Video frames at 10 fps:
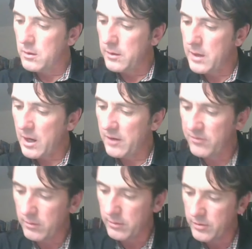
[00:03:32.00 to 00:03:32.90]

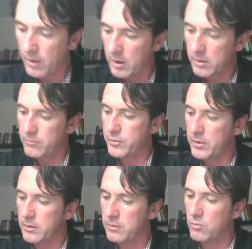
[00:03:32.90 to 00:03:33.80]
Nasser thought
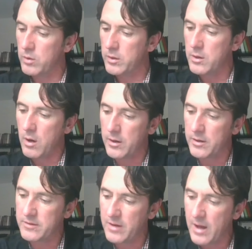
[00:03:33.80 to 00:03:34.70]
Britain would
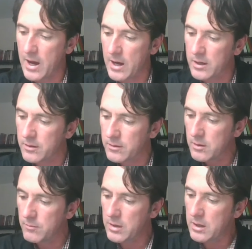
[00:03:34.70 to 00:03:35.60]
not attack
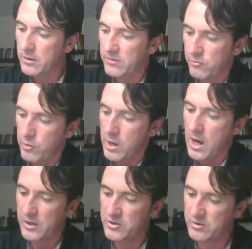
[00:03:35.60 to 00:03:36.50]
because of
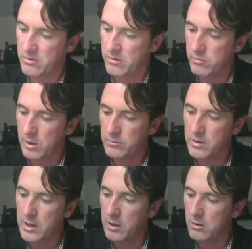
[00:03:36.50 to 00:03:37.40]
reaction throughout
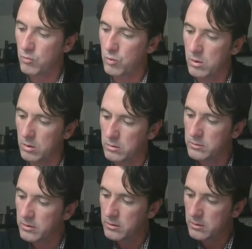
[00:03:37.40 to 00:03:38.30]
the Arab
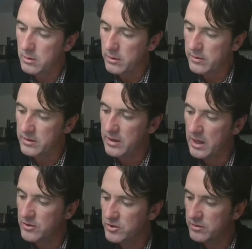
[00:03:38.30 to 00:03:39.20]
world, the
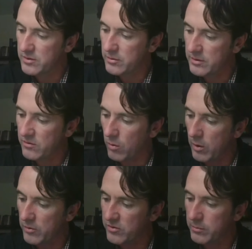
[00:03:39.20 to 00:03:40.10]
danger to its
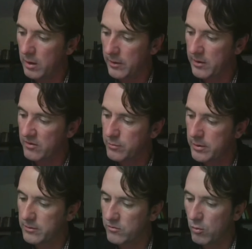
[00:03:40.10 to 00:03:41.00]
oil supply, that is
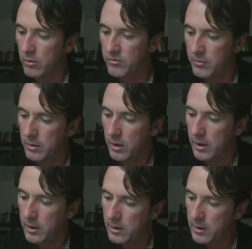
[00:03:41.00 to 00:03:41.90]
Britain's oil
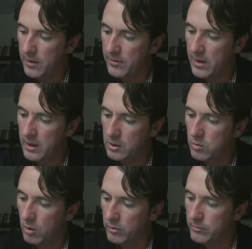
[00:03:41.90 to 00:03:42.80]
supply, and that,
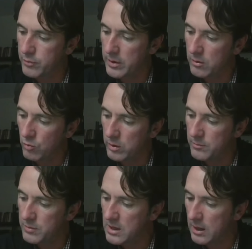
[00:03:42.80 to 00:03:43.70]
quote, Britain
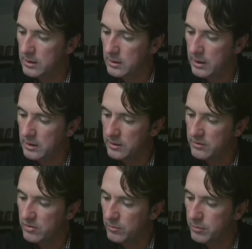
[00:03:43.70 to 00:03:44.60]
would be
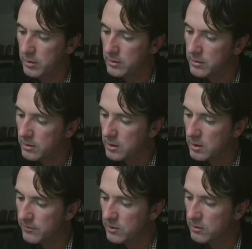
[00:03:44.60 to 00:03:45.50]
unlikely to put
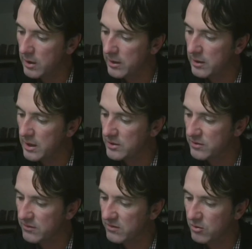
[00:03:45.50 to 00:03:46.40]
the United
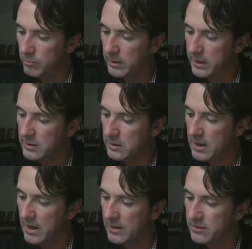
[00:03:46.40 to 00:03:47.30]
Nations so
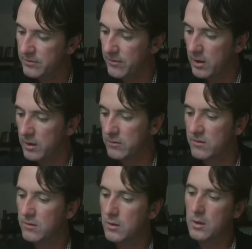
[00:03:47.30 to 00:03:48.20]
blatantly at
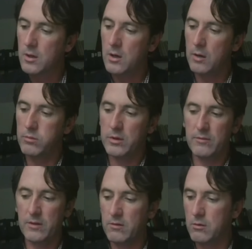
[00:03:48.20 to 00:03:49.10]
defiance. I
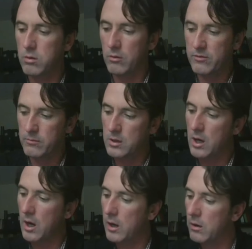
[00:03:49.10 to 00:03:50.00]
believe that's a quote from
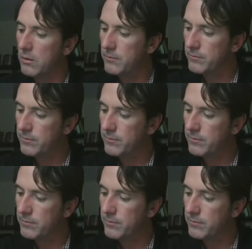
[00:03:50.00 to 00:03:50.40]
Kyle.